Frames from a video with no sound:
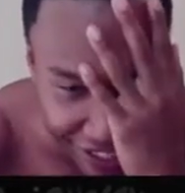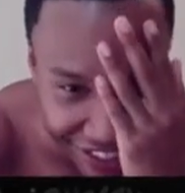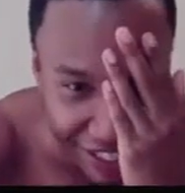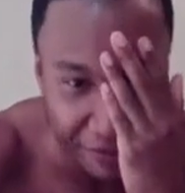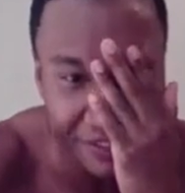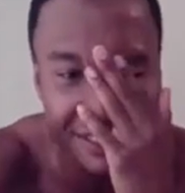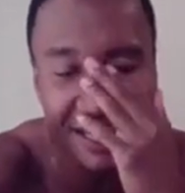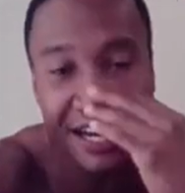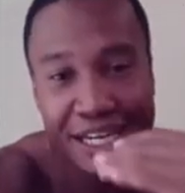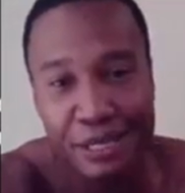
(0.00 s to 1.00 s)
I thought I was a
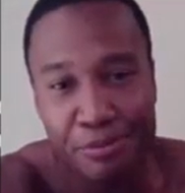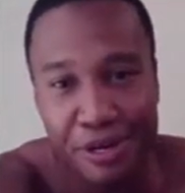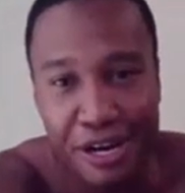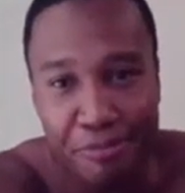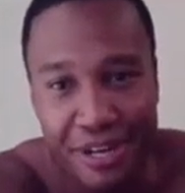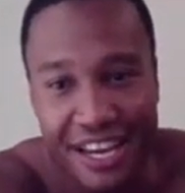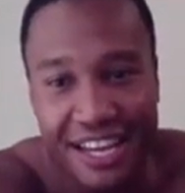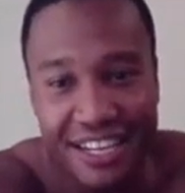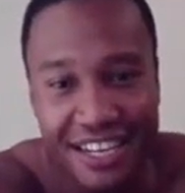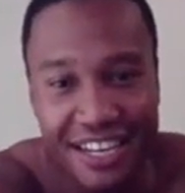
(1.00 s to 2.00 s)
90, bro. I've been an
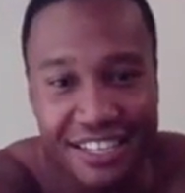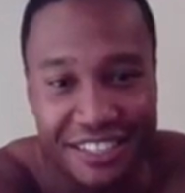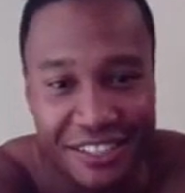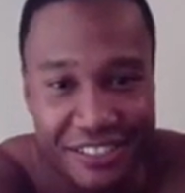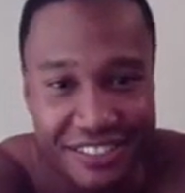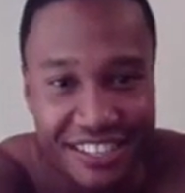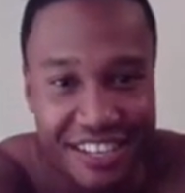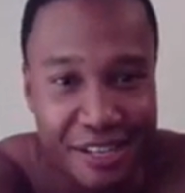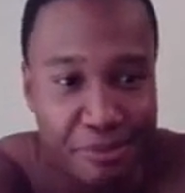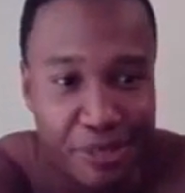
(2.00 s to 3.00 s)
89 this whole
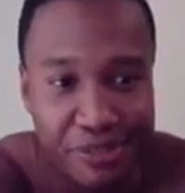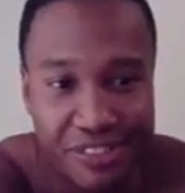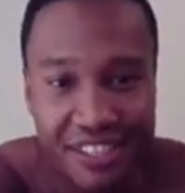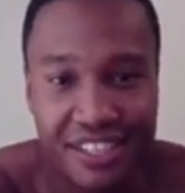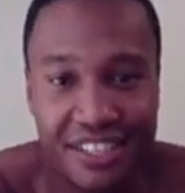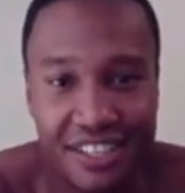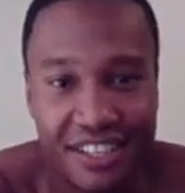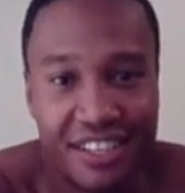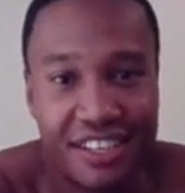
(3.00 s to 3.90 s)
time, bro.